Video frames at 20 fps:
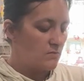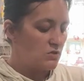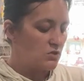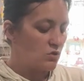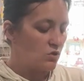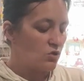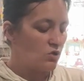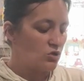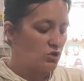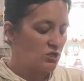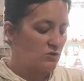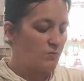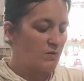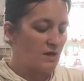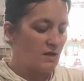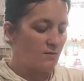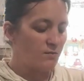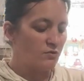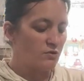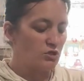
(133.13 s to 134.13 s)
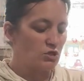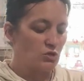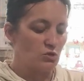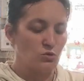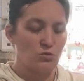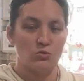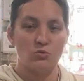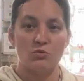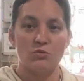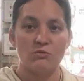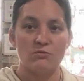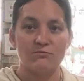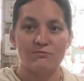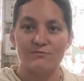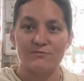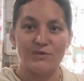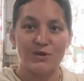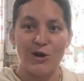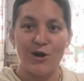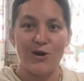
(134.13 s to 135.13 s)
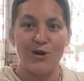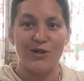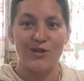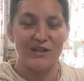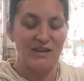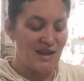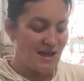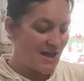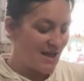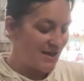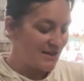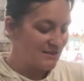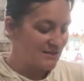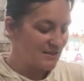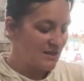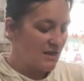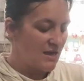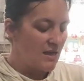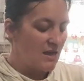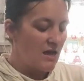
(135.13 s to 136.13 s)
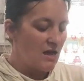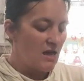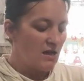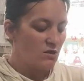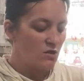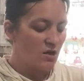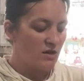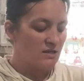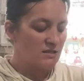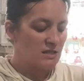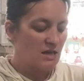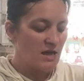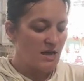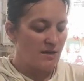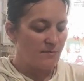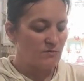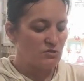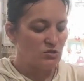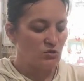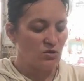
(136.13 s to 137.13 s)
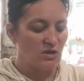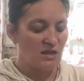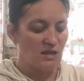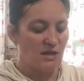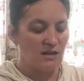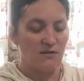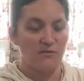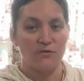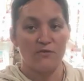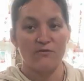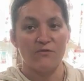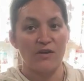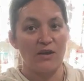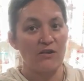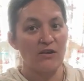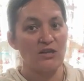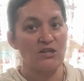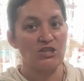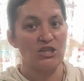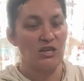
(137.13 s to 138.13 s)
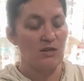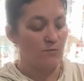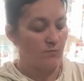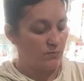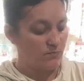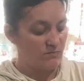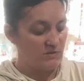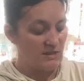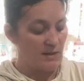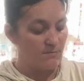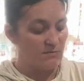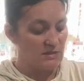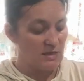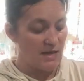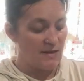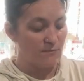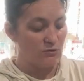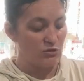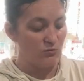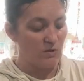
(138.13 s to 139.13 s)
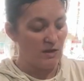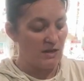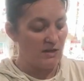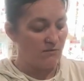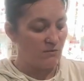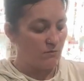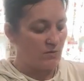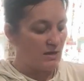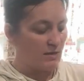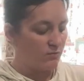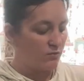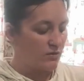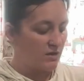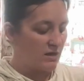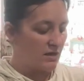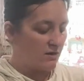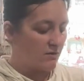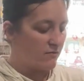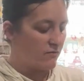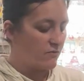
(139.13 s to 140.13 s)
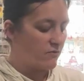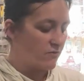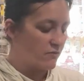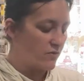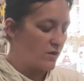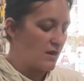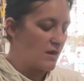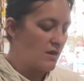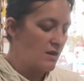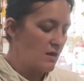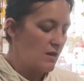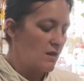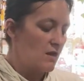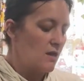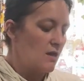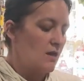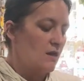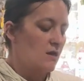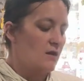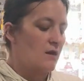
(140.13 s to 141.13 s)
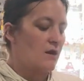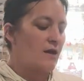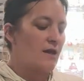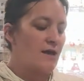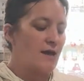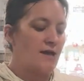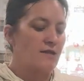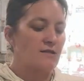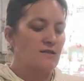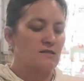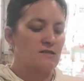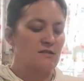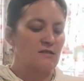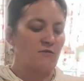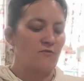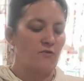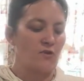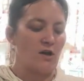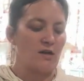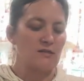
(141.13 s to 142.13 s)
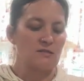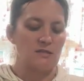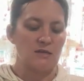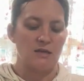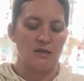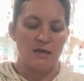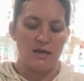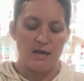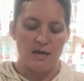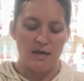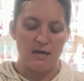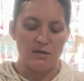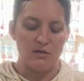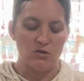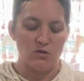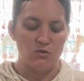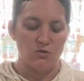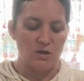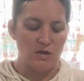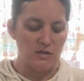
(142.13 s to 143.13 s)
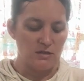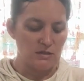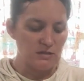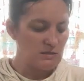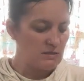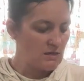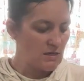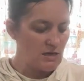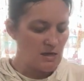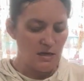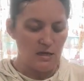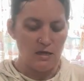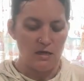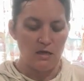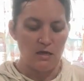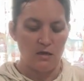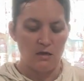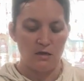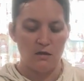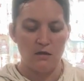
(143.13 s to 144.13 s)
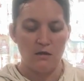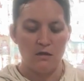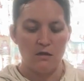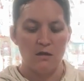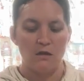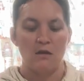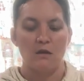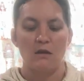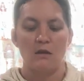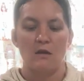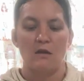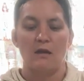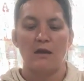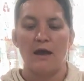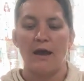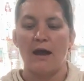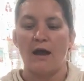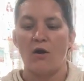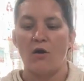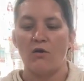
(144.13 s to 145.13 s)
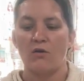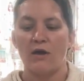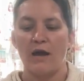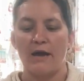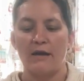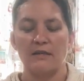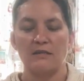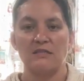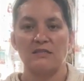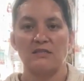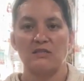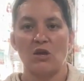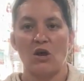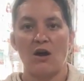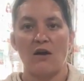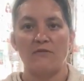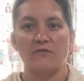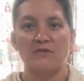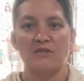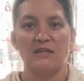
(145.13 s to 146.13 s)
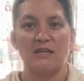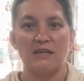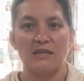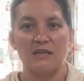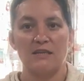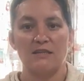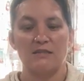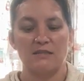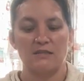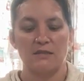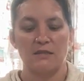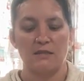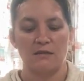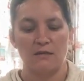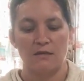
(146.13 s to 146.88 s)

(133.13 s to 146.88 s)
So you just be able to call and ask. A lot of times you can get it for very cheap. Sometimes you might even be able to get it for free. Now I had this defrosting, and you can see how kind of soft it is.